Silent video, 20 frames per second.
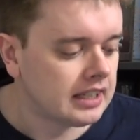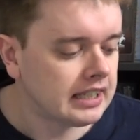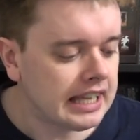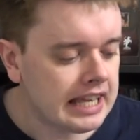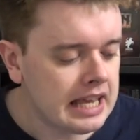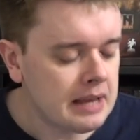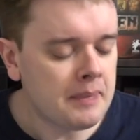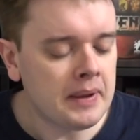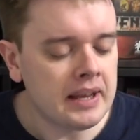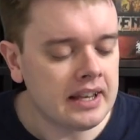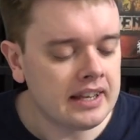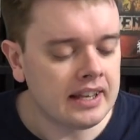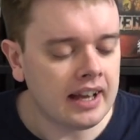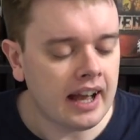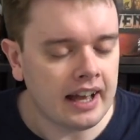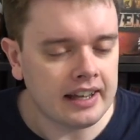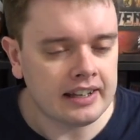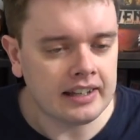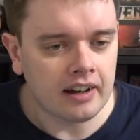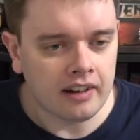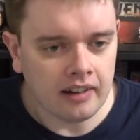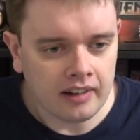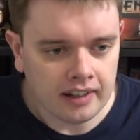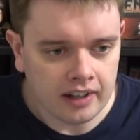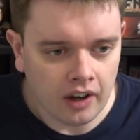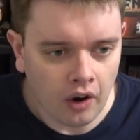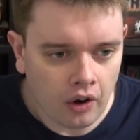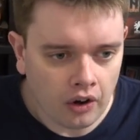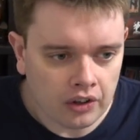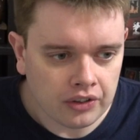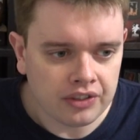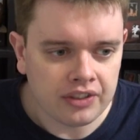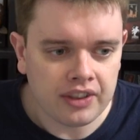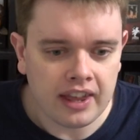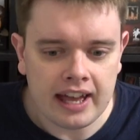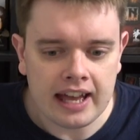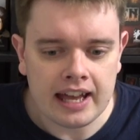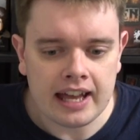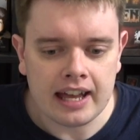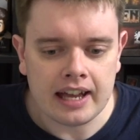keeping an eye on
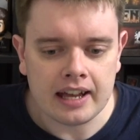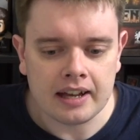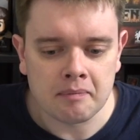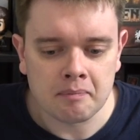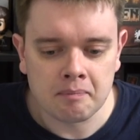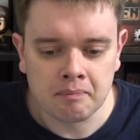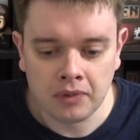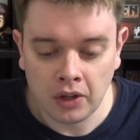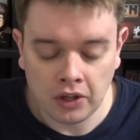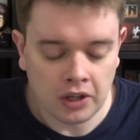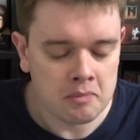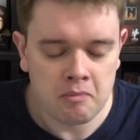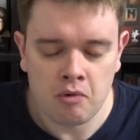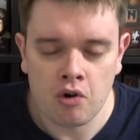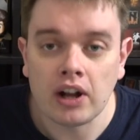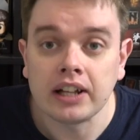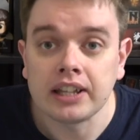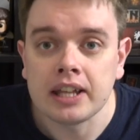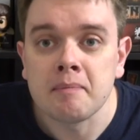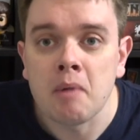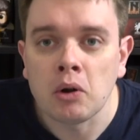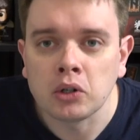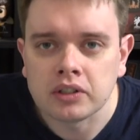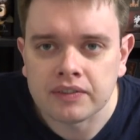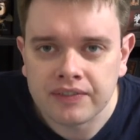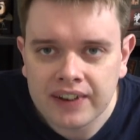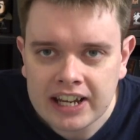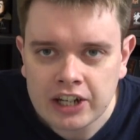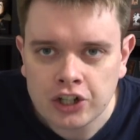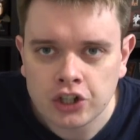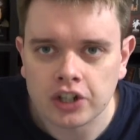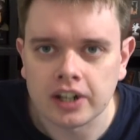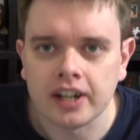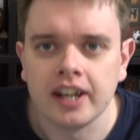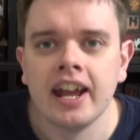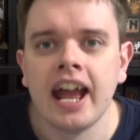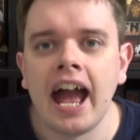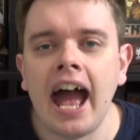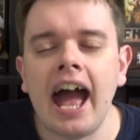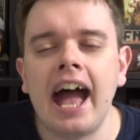their not their morale their motivation
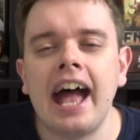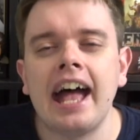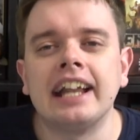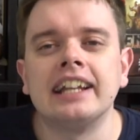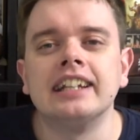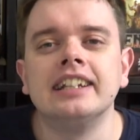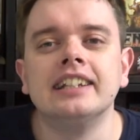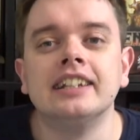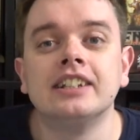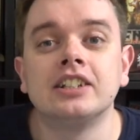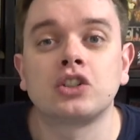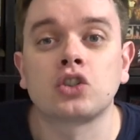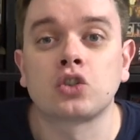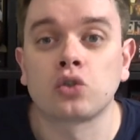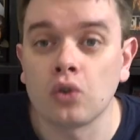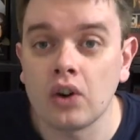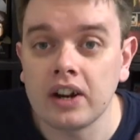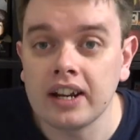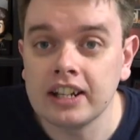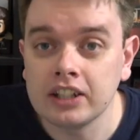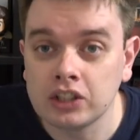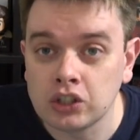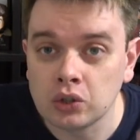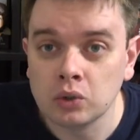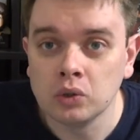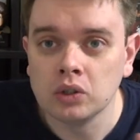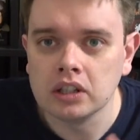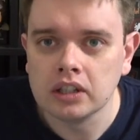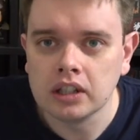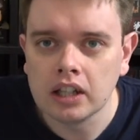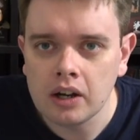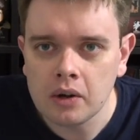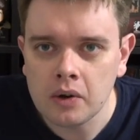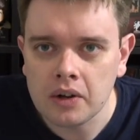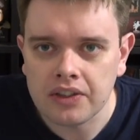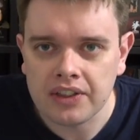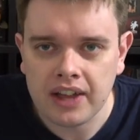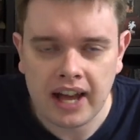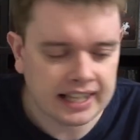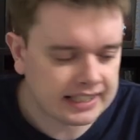and trying to
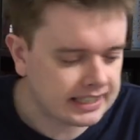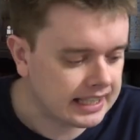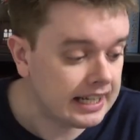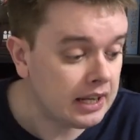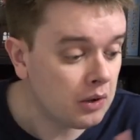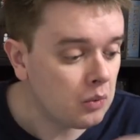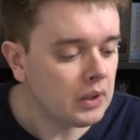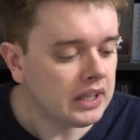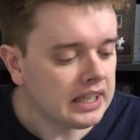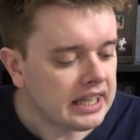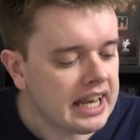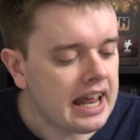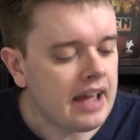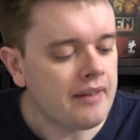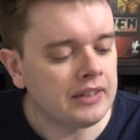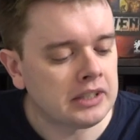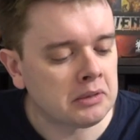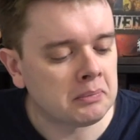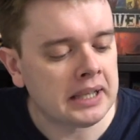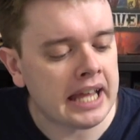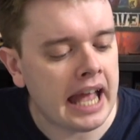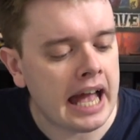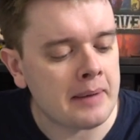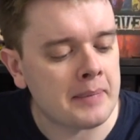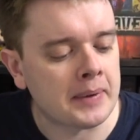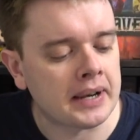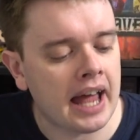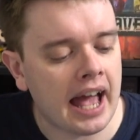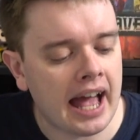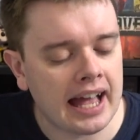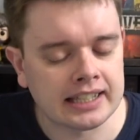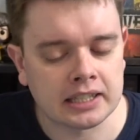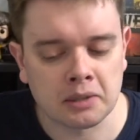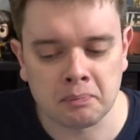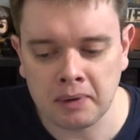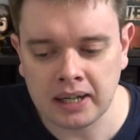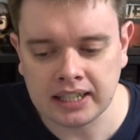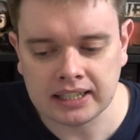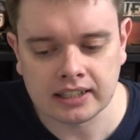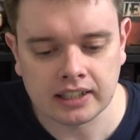lower that and it will inevitably happen as the
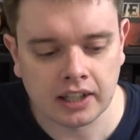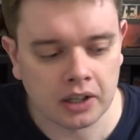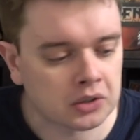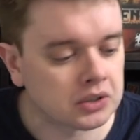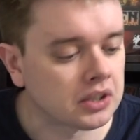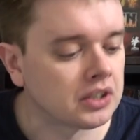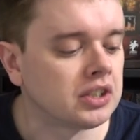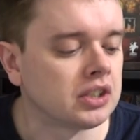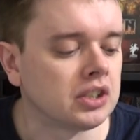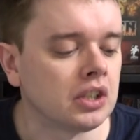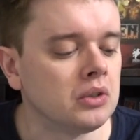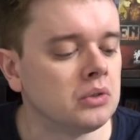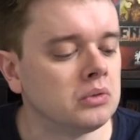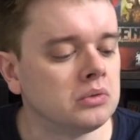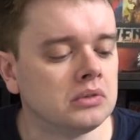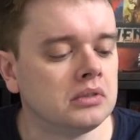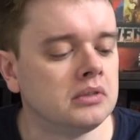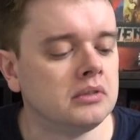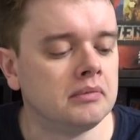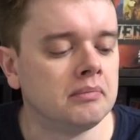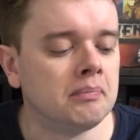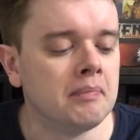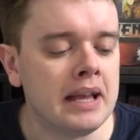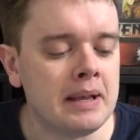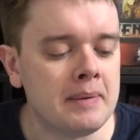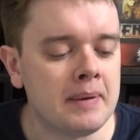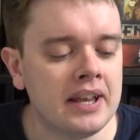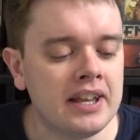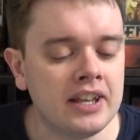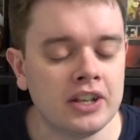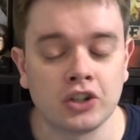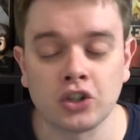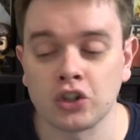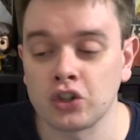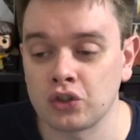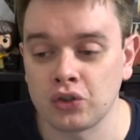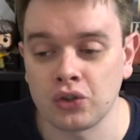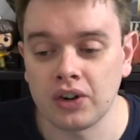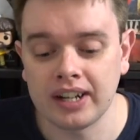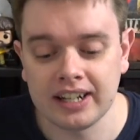battle goes on so Maybe you're
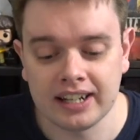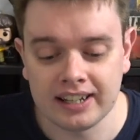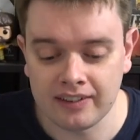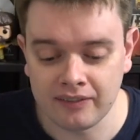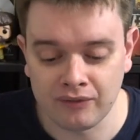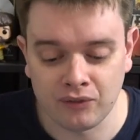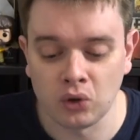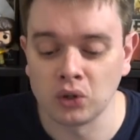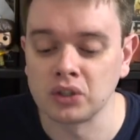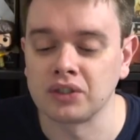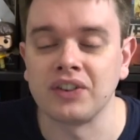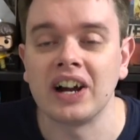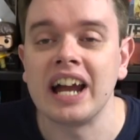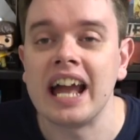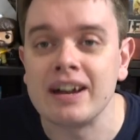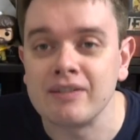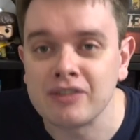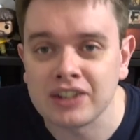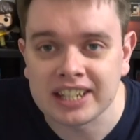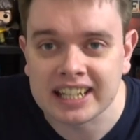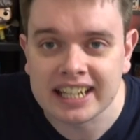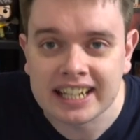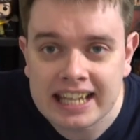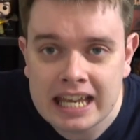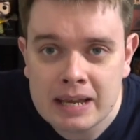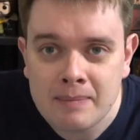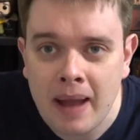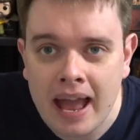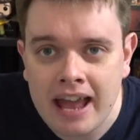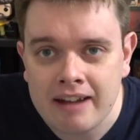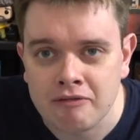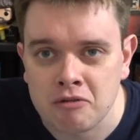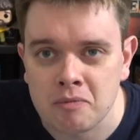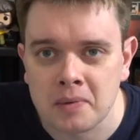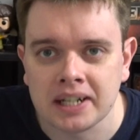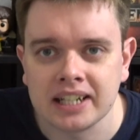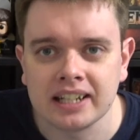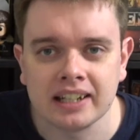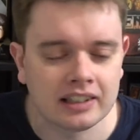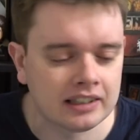just trying to fortify everything and keep
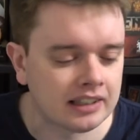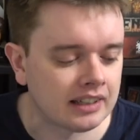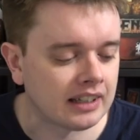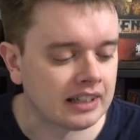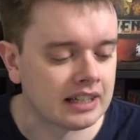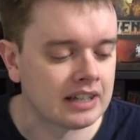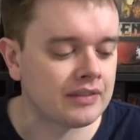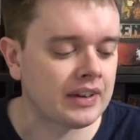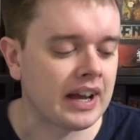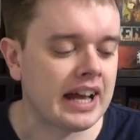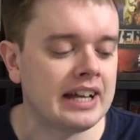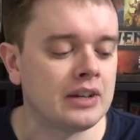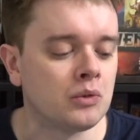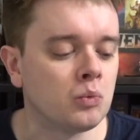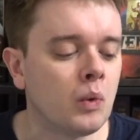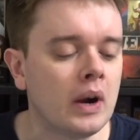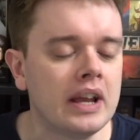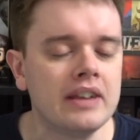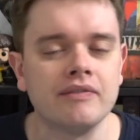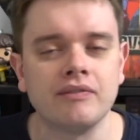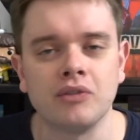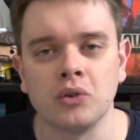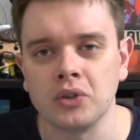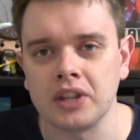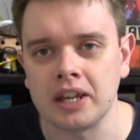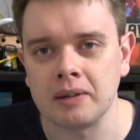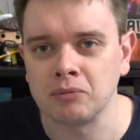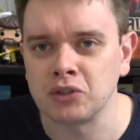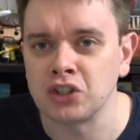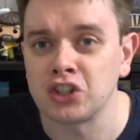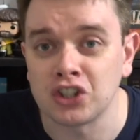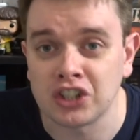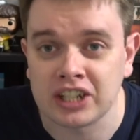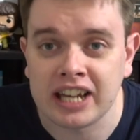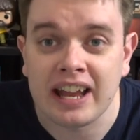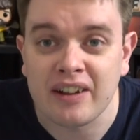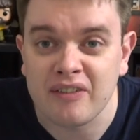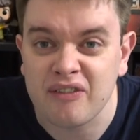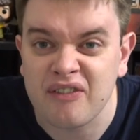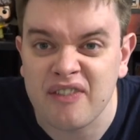everybody alive and wait for them to just
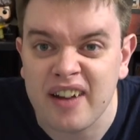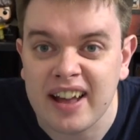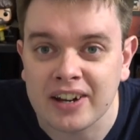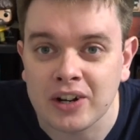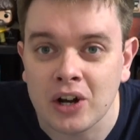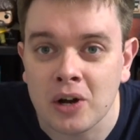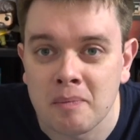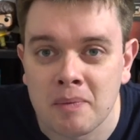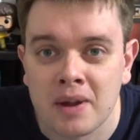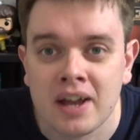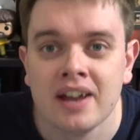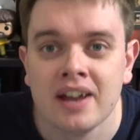get fed up